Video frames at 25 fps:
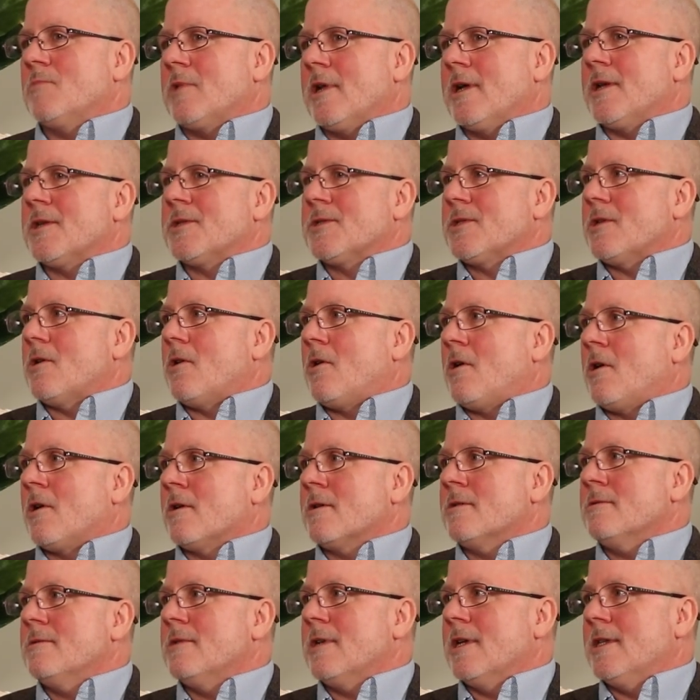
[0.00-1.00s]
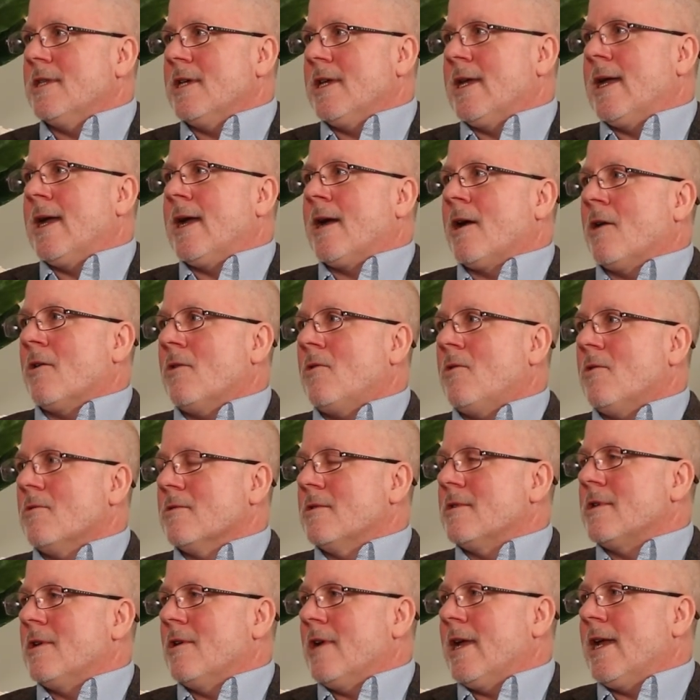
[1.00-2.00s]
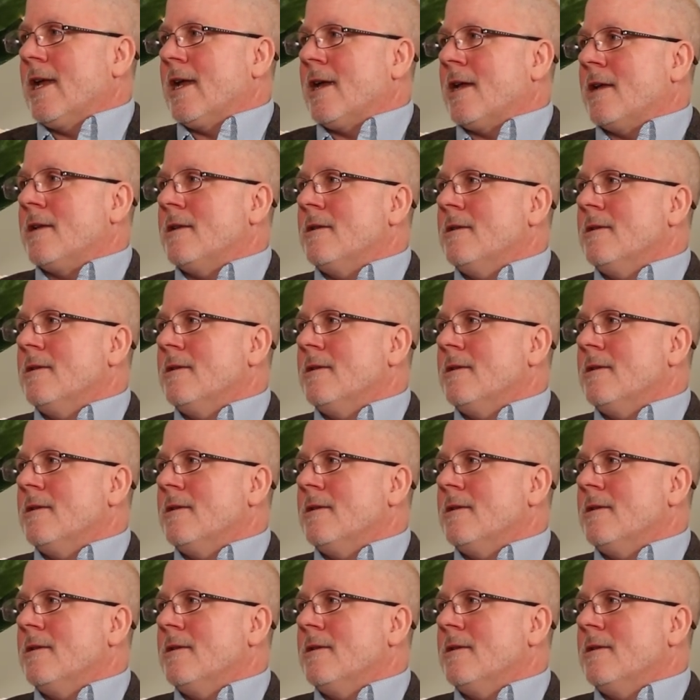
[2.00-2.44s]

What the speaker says: play a song in the air, hold it in your hand,